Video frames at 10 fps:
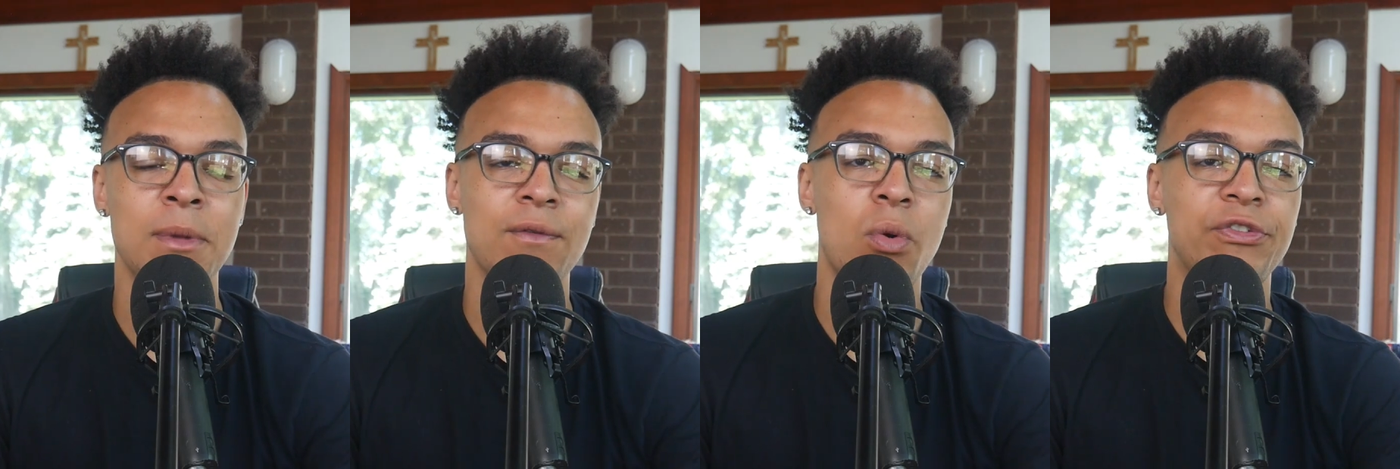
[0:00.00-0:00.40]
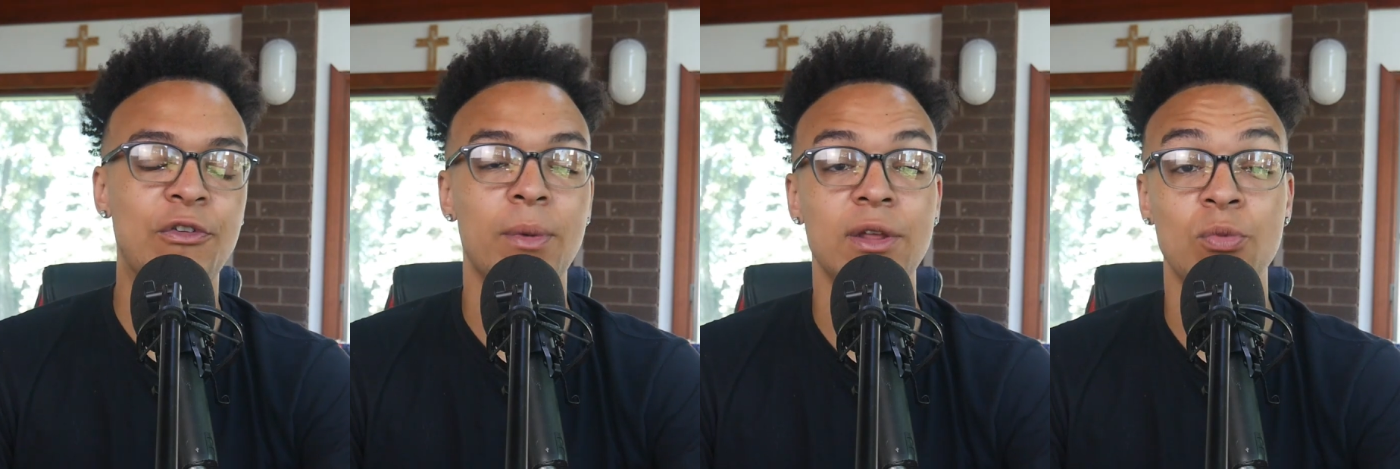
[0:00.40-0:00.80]
And of course,
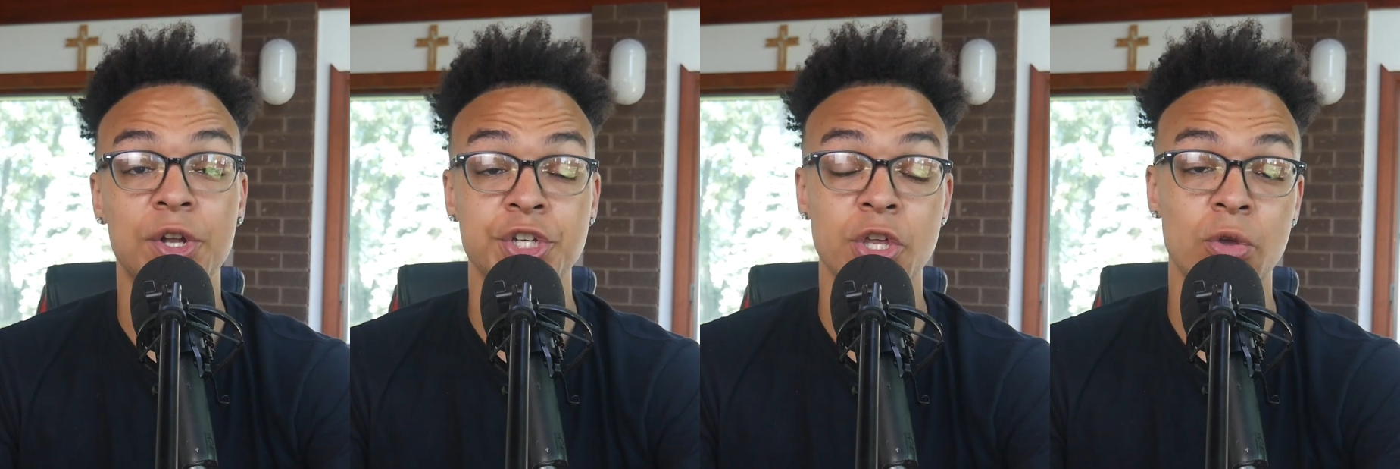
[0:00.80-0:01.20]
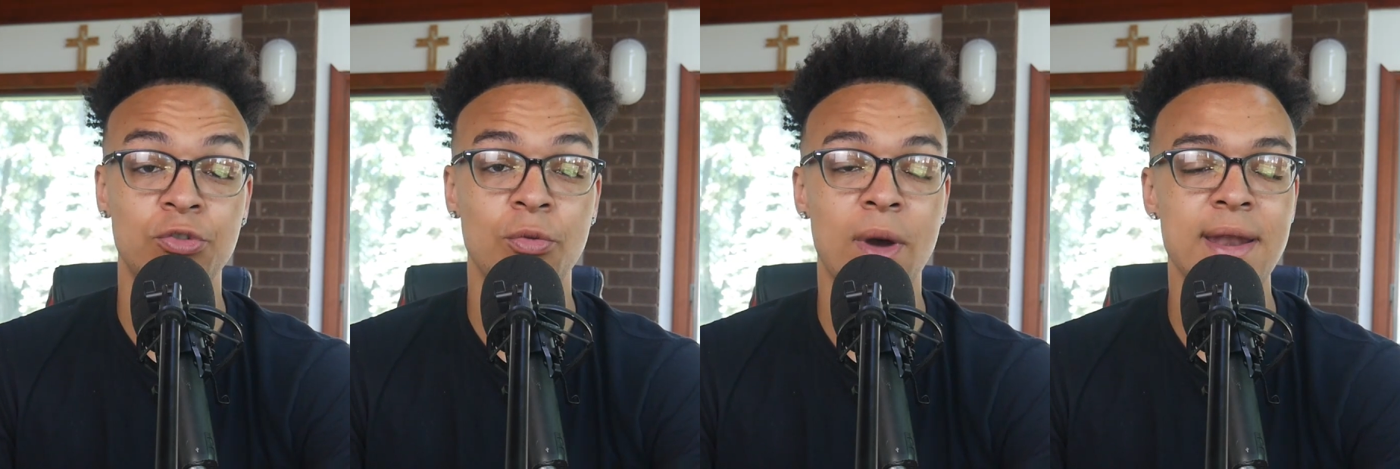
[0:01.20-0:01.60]
everybody who's watching on
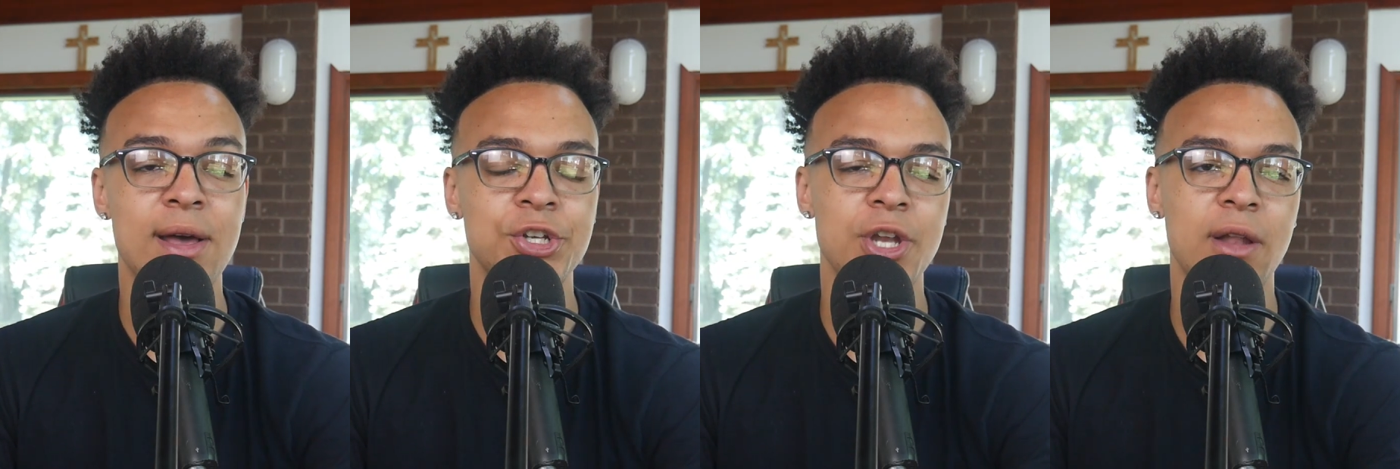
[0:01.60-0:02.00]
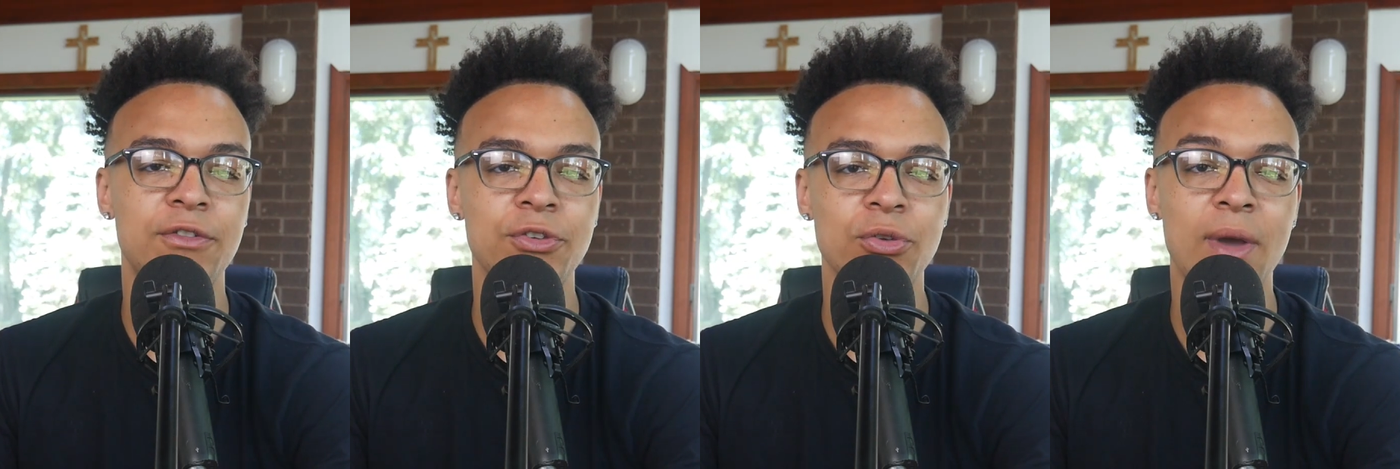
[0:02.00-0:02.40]
YouTube right now, shout out
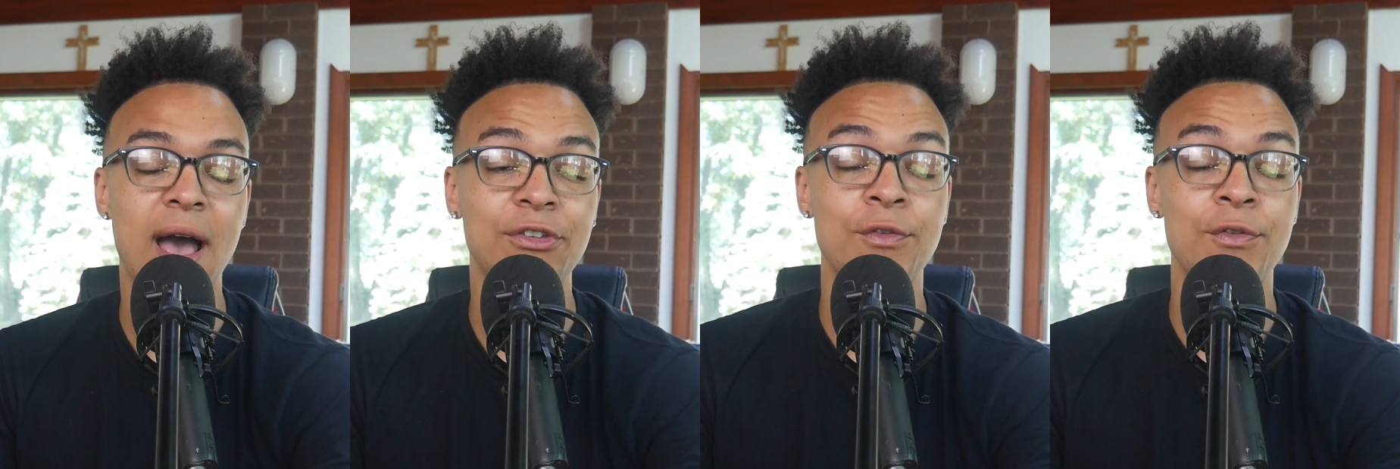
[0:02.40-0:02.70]
to you guys.